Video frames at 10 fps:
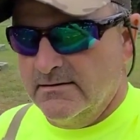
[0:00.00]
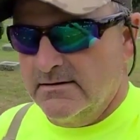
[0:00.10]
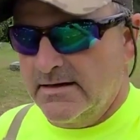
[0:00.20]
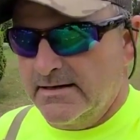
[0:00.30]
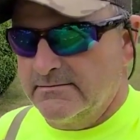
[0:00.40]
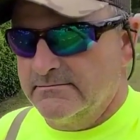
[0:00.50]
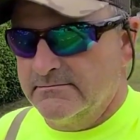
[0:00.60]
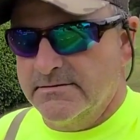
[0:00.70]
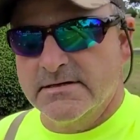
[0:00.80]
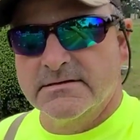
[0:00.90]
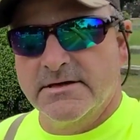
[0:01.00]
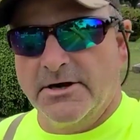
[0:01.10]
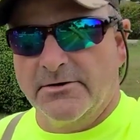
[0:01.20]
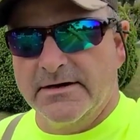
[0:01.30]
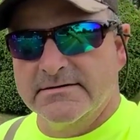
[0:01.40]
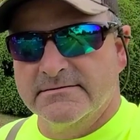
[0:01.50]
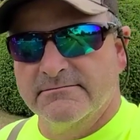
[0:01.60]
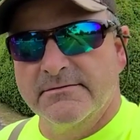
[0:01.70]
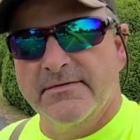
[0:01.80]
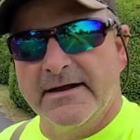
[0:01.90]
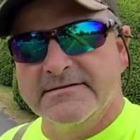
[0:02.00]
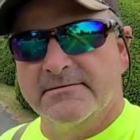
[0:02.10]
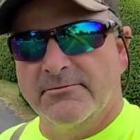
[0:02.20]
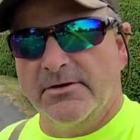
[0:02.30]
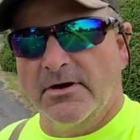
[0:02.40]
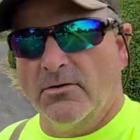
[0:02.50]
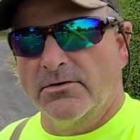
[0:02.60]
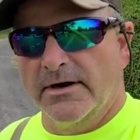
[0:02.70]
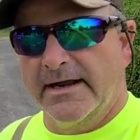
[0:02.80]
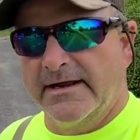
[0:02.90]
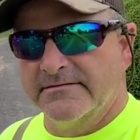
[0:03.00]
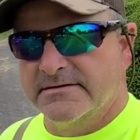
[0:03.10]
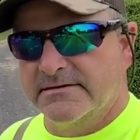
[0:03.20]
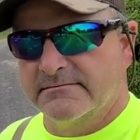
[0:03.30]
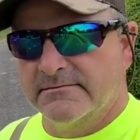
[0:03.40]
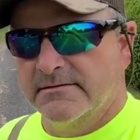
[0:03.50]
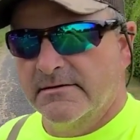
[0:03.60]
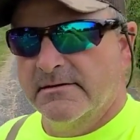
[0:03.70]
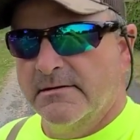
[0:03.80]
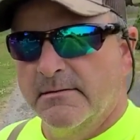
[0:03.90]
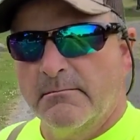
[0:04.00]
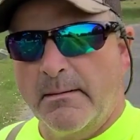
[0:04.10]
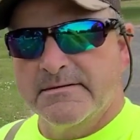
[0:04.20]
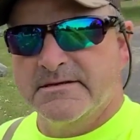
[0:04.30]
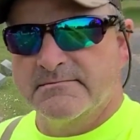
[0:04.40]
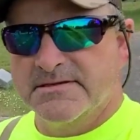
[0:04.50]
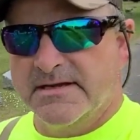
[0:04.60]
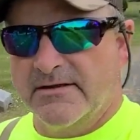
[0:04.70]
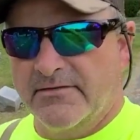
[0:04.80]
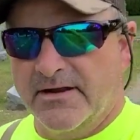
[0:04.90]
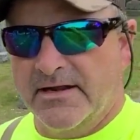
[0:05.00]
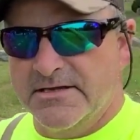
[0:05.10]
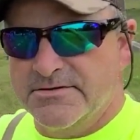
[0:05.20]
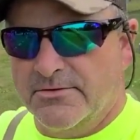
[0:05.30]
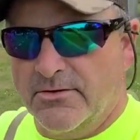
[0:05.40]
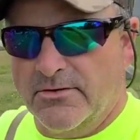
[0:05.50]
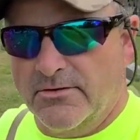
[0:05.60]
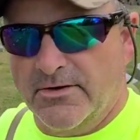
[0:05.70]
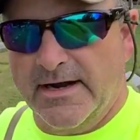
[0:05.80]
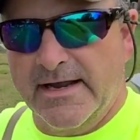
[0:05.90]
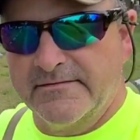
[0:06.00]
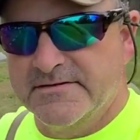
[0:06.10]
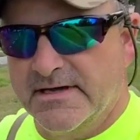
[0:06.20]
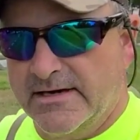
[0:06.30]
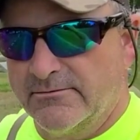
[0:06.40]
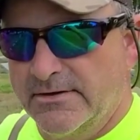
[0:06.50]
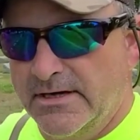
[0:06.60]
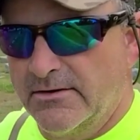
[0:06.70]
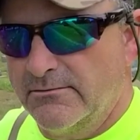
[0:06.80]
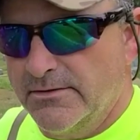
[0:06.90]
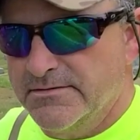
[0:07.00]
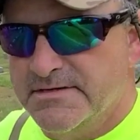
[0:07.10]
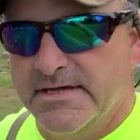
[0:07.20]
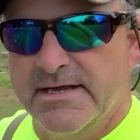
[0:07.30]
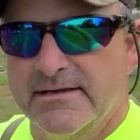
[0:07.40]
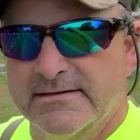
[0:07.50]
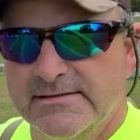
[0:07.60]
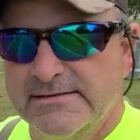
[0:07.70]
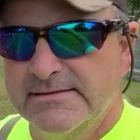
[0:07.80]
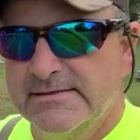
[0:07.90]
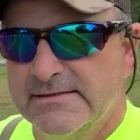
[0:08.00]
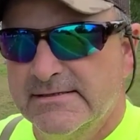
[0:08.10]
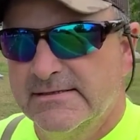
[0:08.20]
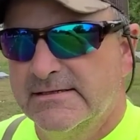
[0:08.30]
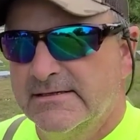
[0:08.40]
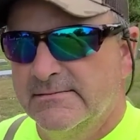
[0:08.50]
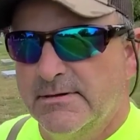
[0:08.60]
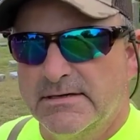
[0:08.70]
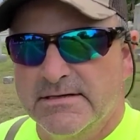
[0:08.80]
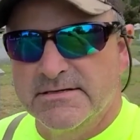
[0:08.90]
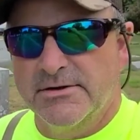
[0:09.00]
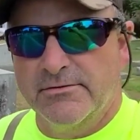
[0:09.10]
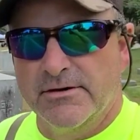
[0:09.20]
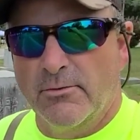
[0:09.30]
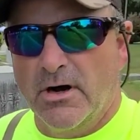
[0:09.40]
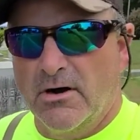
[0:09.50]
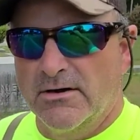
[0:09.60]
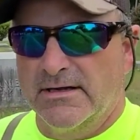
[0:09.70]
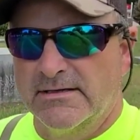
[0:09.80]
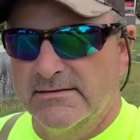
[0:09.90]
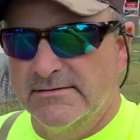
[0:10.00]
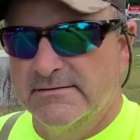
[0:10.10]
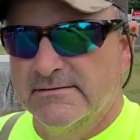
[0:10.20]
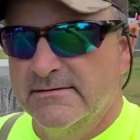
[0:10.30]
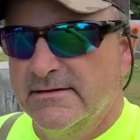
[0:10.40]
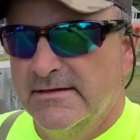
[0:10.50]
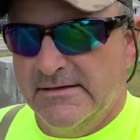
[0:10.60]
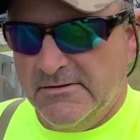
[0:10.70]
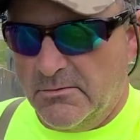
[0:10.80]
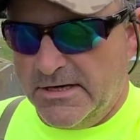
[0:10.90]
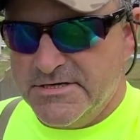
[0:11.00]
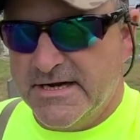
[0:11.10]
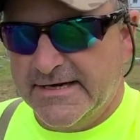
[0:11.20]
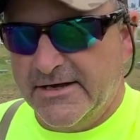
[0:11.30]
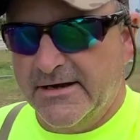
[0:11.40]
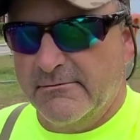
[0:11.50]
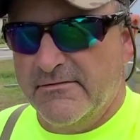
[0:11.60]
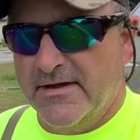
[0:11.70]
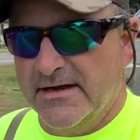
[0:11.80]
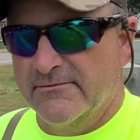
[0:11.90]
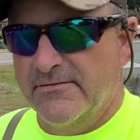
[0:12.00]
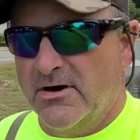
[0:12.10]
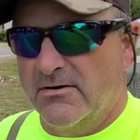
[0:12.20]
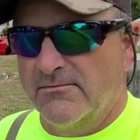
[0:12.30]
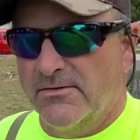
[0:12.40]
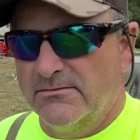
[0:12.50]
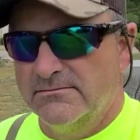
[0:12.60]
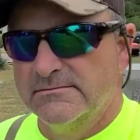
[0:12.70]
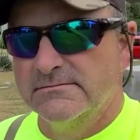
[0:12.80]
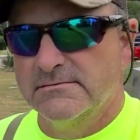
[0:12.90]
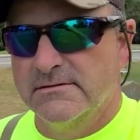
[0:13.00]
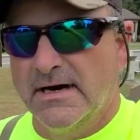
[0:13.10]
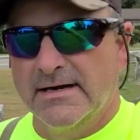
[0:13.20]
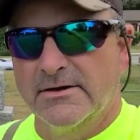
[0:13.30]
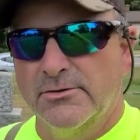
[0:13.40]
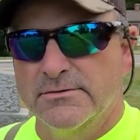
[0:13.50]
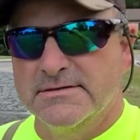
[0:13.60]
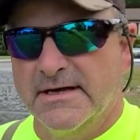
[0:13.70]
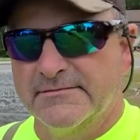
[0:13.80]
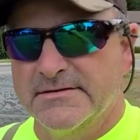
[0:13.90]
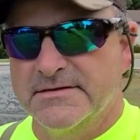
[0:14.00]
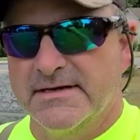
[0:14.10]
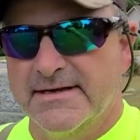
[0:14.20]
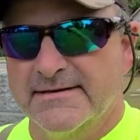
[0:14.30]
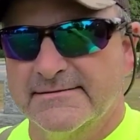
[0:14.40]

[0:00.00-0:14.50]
And just curious, we can find some really old graves and maybe some significant historical graves. I don't know, we'll see. But just doing a walk and want to check out everything in Farmville. A lot of cool stuff to see.